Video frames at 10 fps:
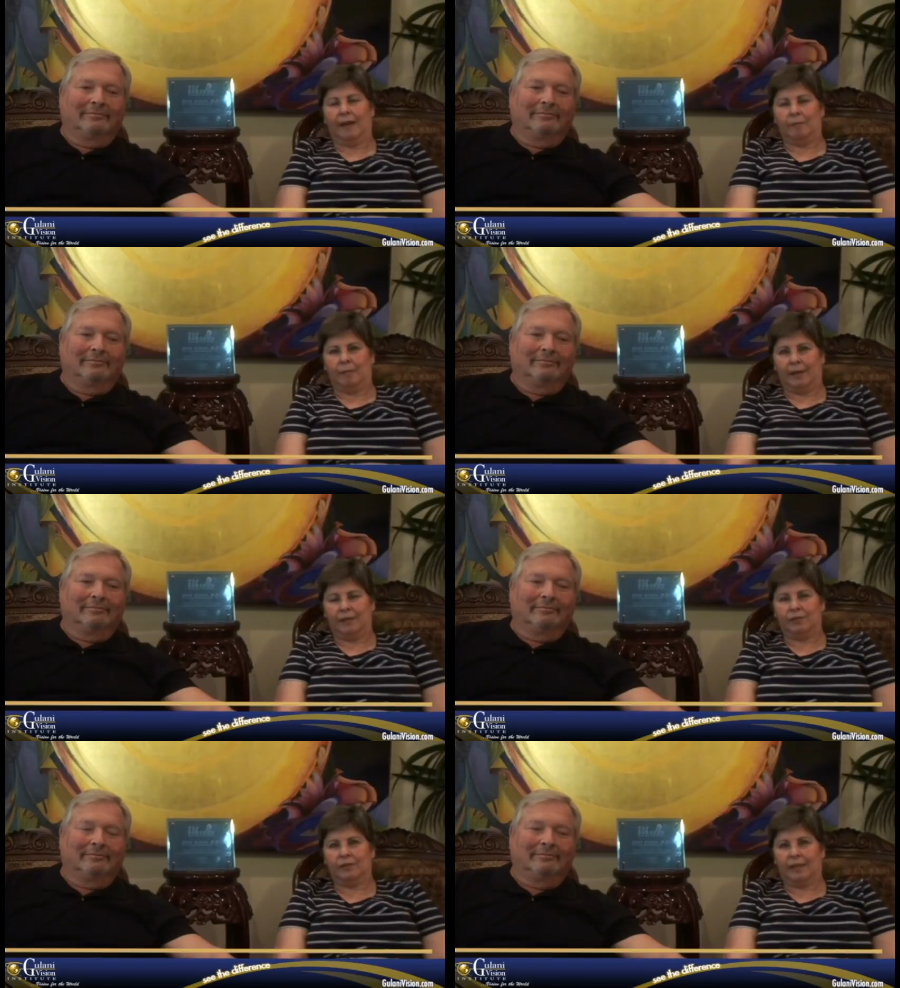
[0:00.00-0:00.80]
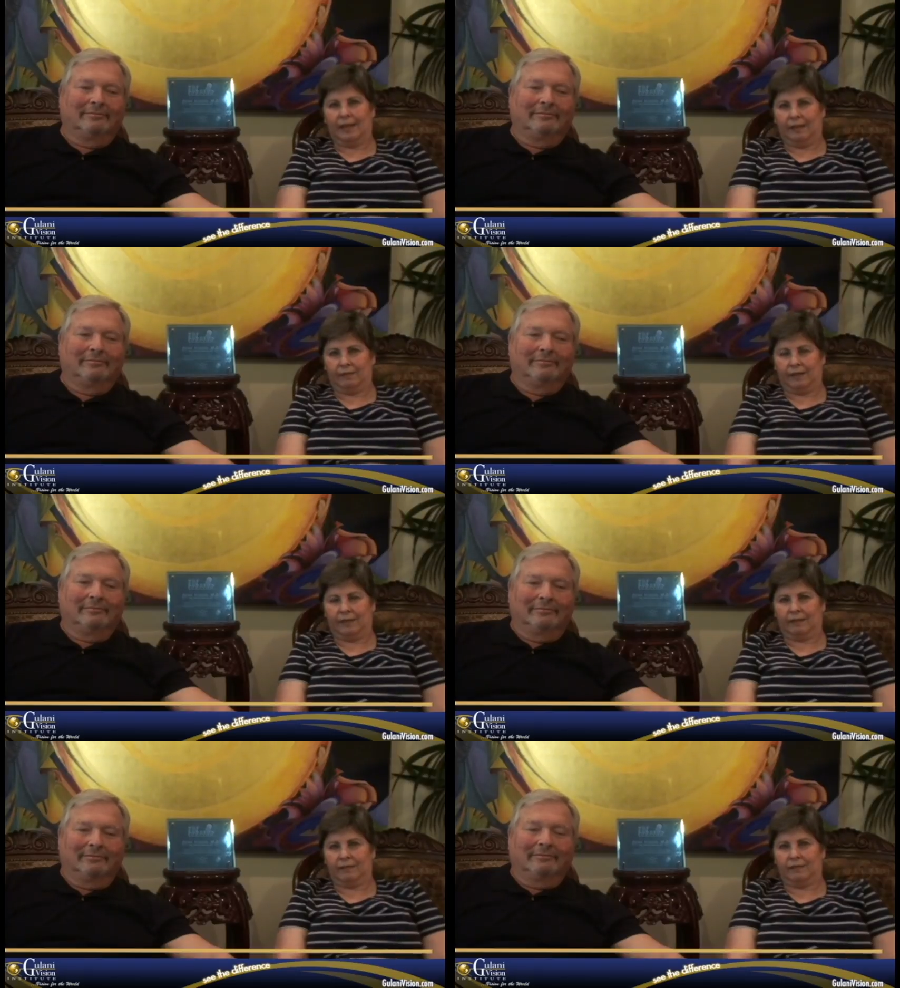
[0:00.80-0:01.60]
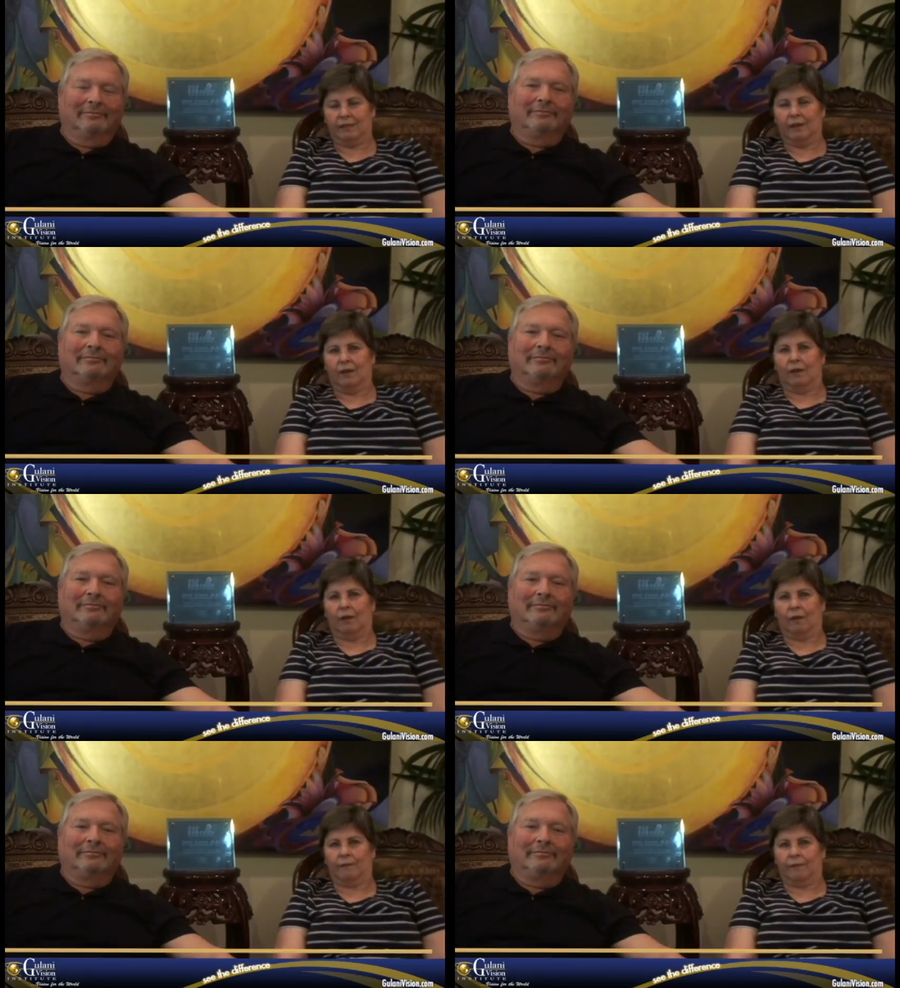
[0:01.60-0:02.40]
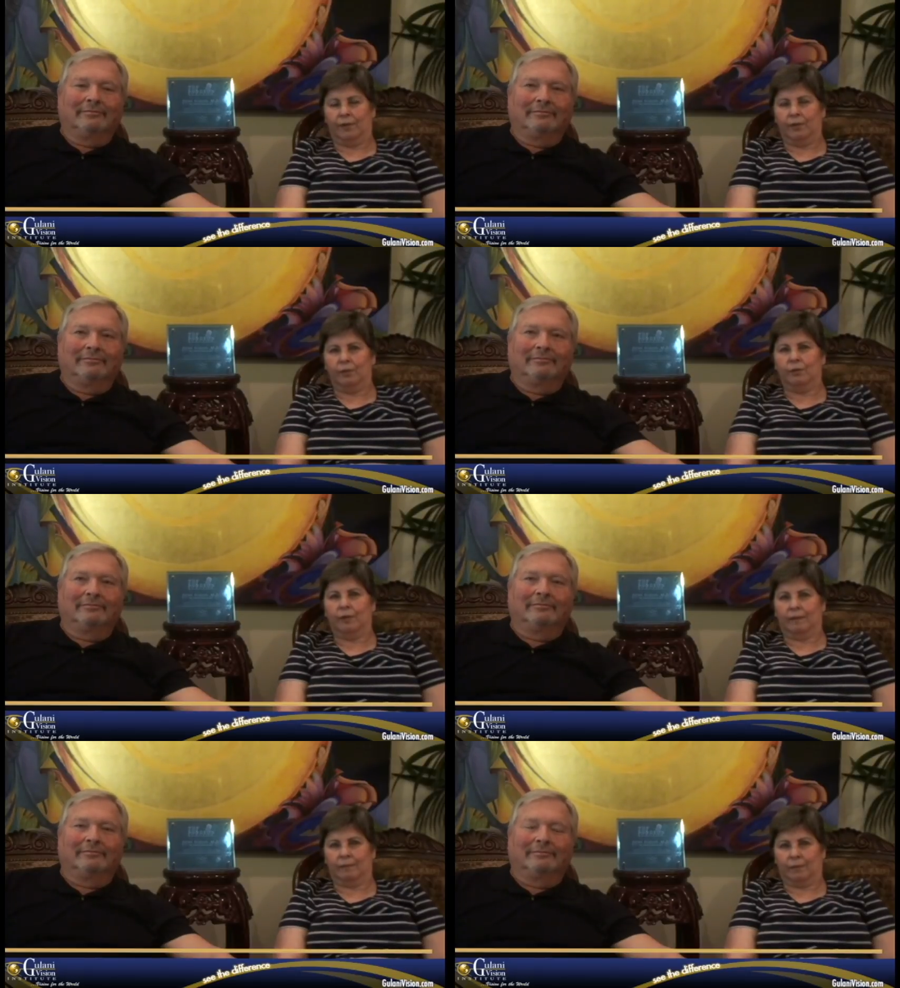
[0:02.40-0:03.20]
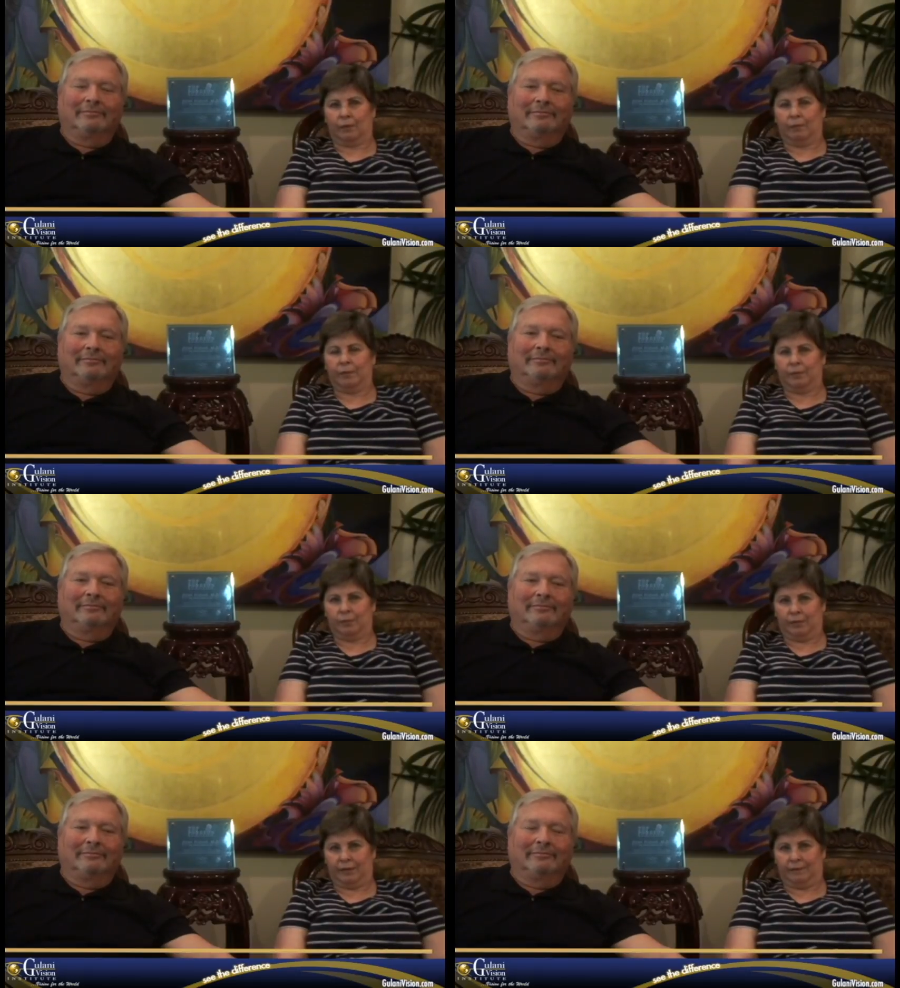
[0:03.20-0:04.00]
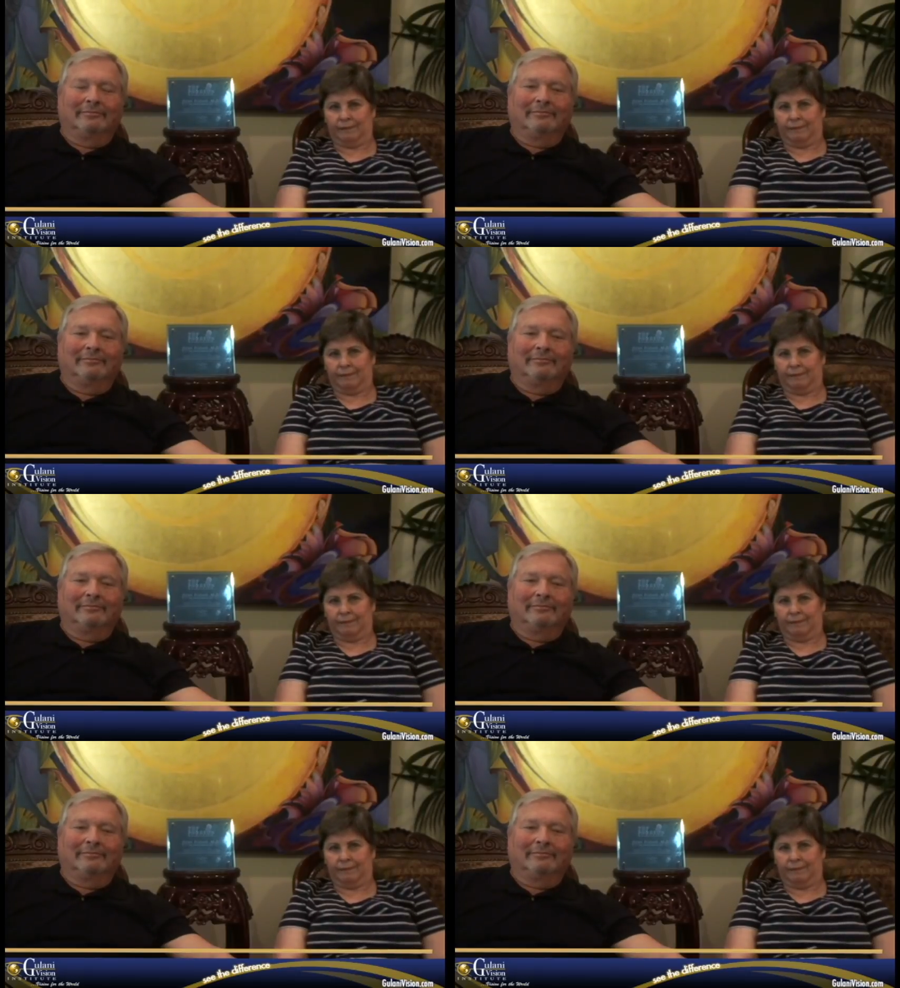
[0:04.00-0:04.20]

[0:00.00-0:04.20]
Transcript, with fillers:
Speaker 1: and patient advocates are few and far between.